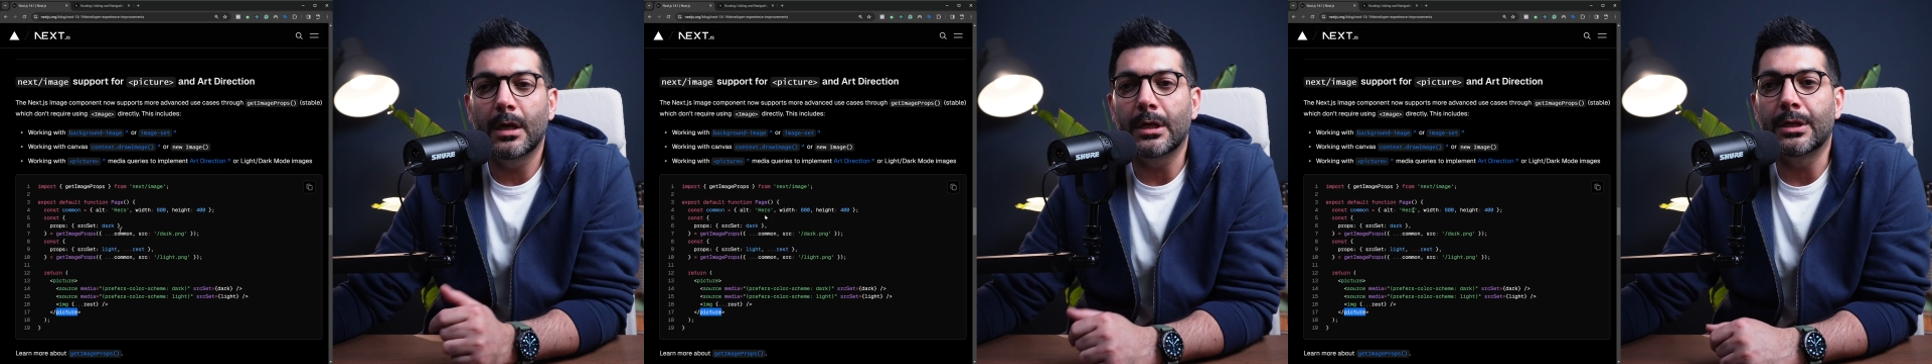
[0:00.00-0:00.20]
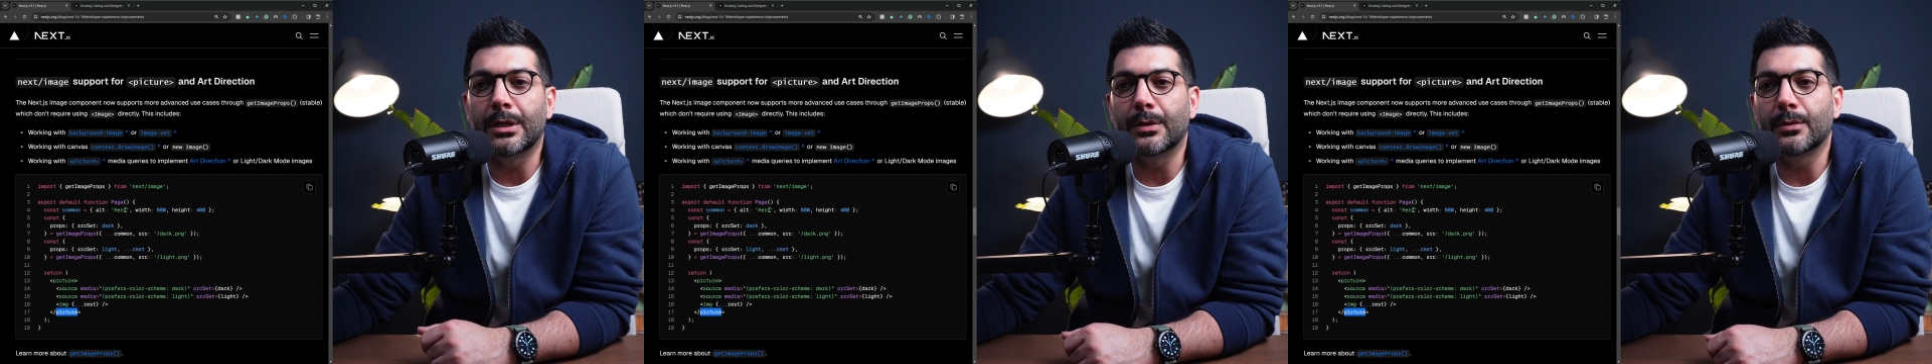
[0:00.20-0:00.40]

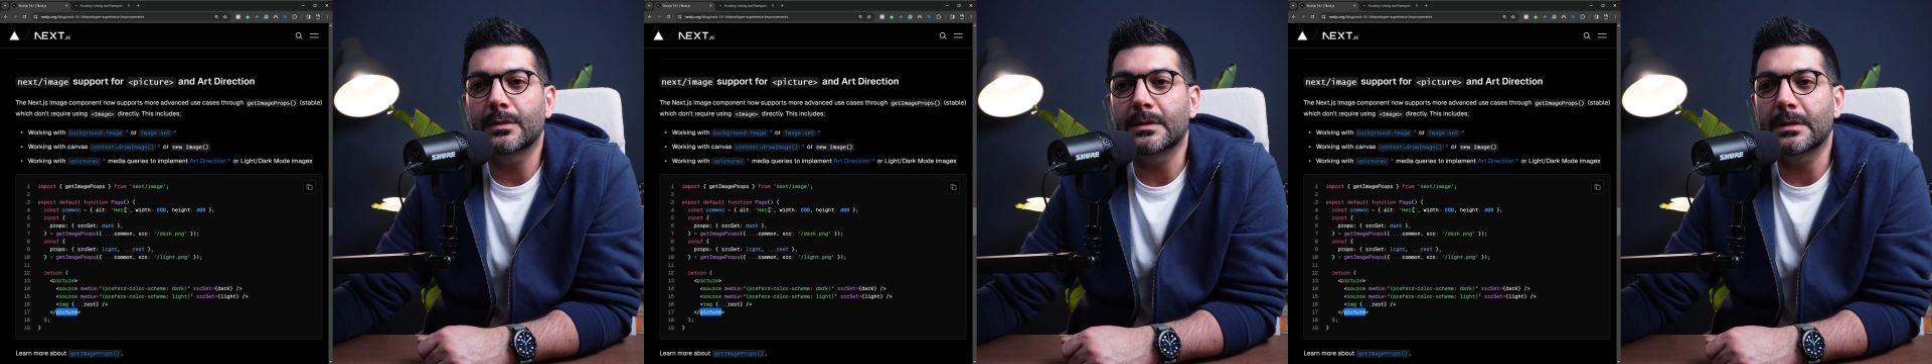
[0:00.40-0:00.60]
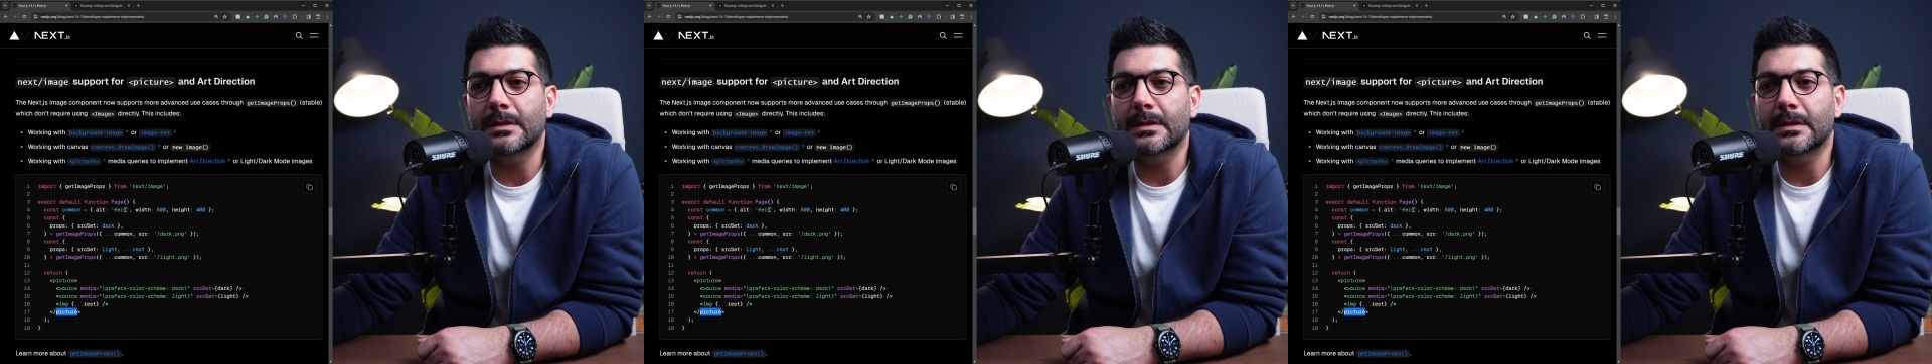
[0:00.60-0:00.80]

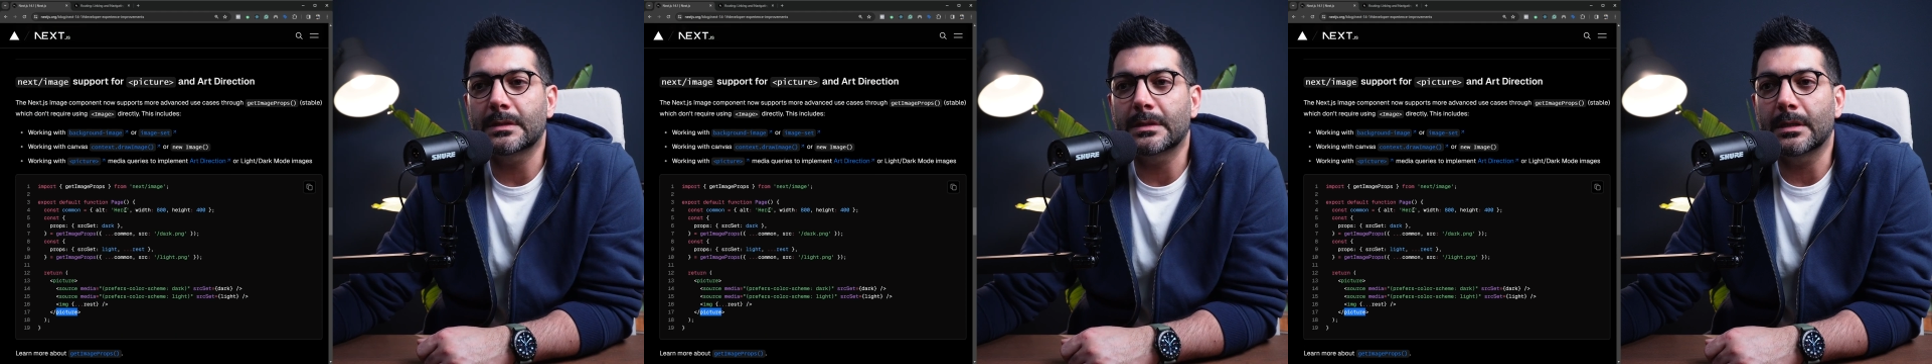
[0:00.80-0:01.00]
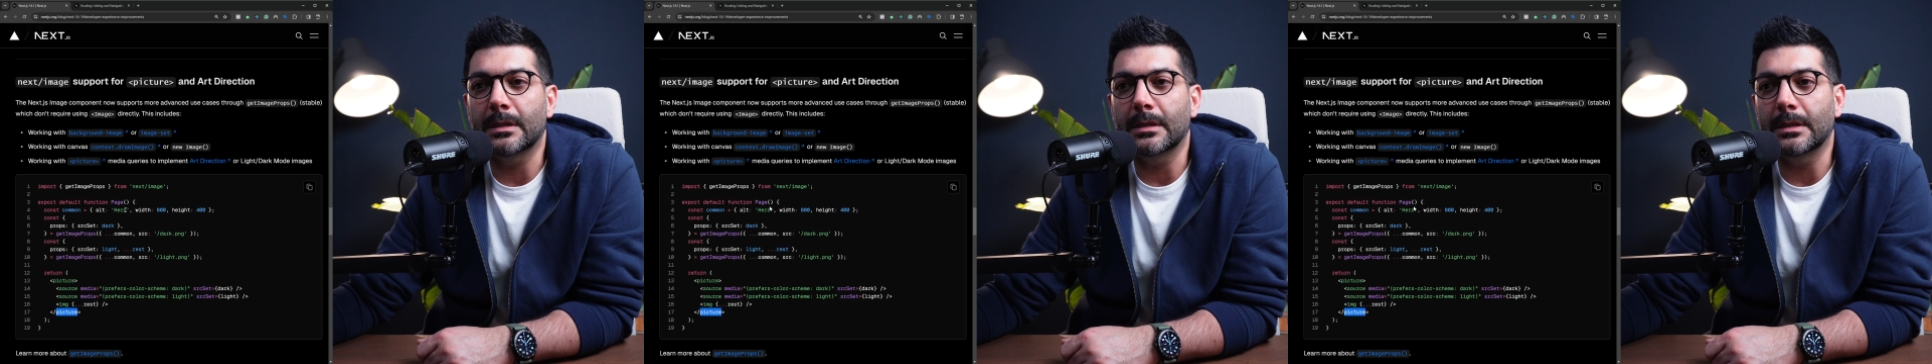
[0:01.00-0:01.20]
use
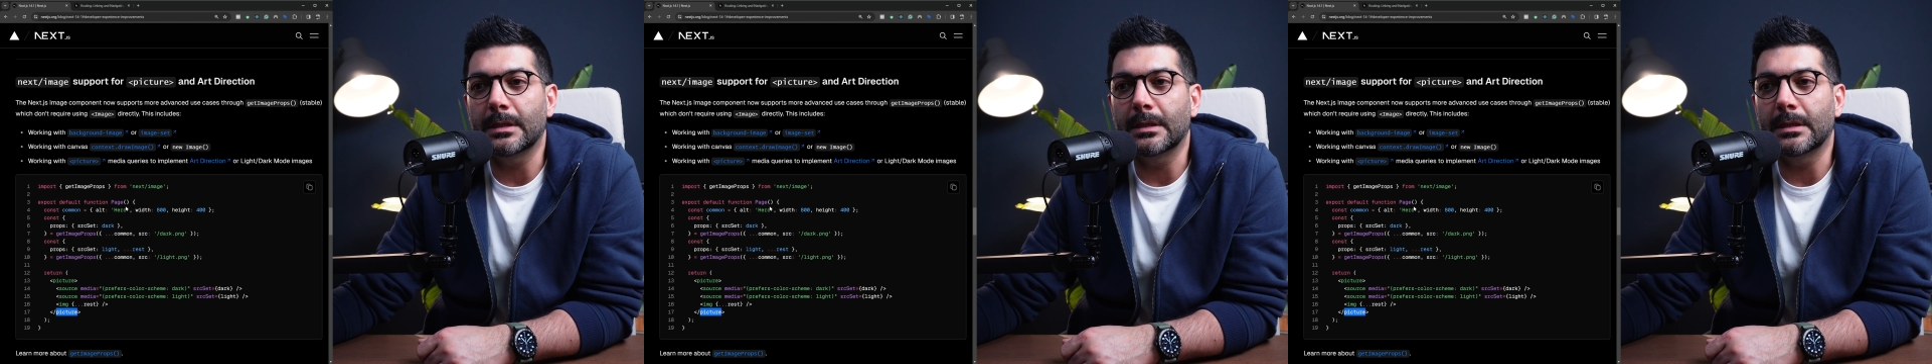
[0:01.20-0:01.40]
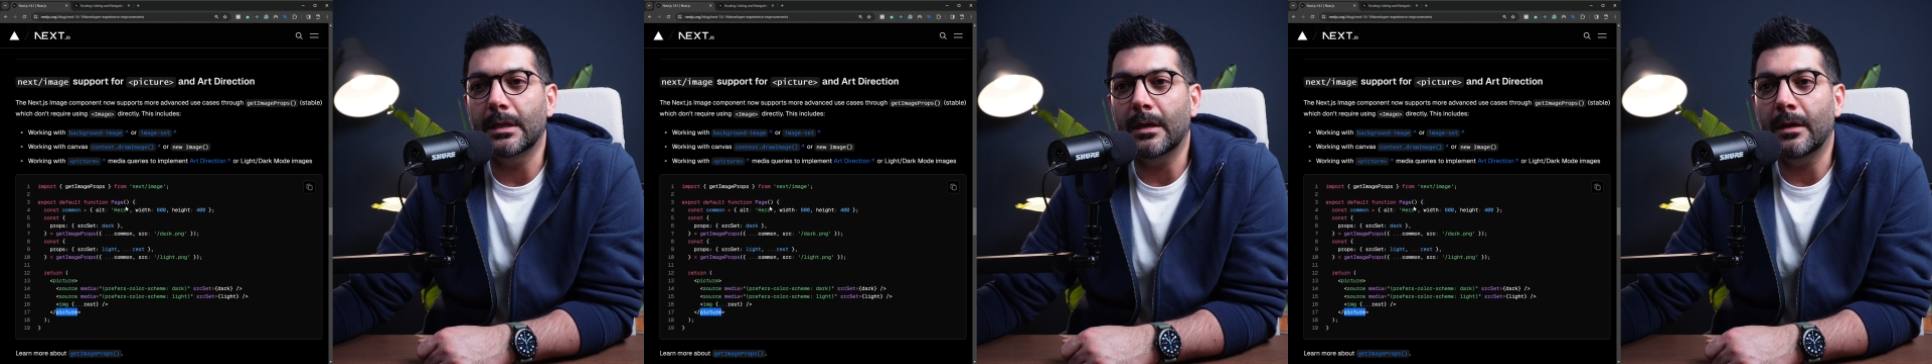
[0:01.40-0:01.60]

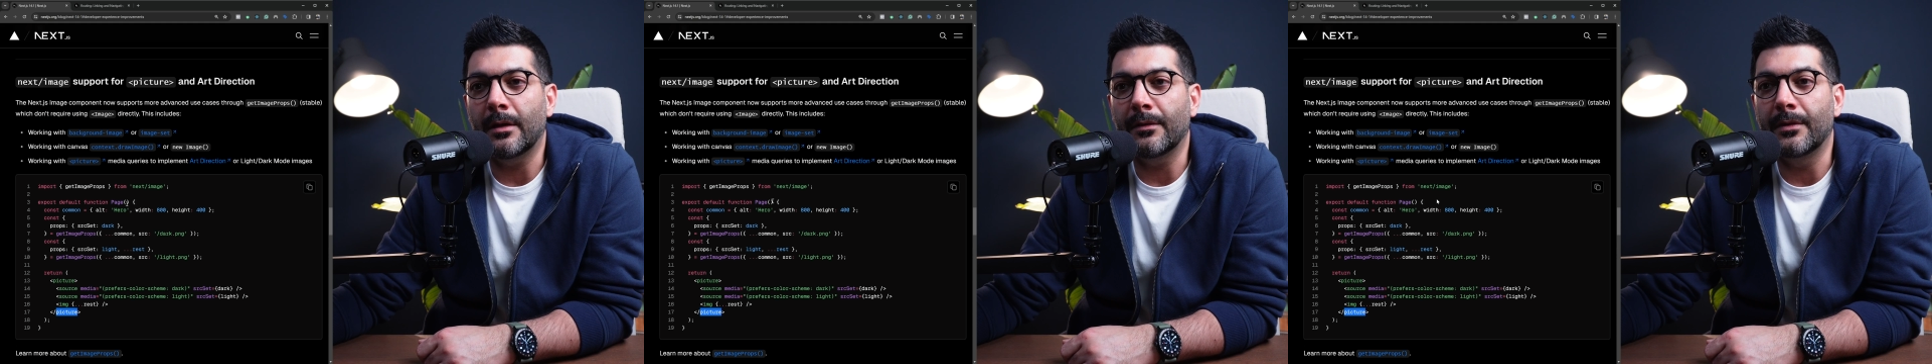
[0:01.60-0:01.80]
necessarily uh,